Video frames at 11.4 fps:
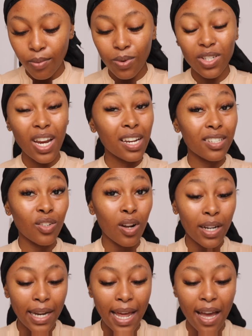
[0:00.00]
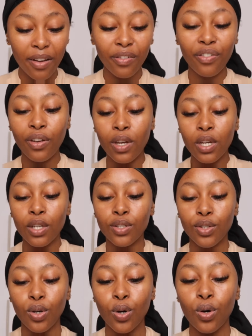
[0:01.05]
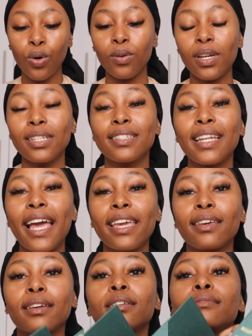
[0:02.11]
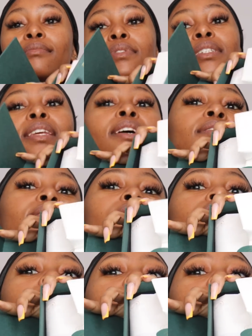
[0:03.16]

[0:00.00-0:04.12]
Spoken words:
which I did not love. So it's like, test this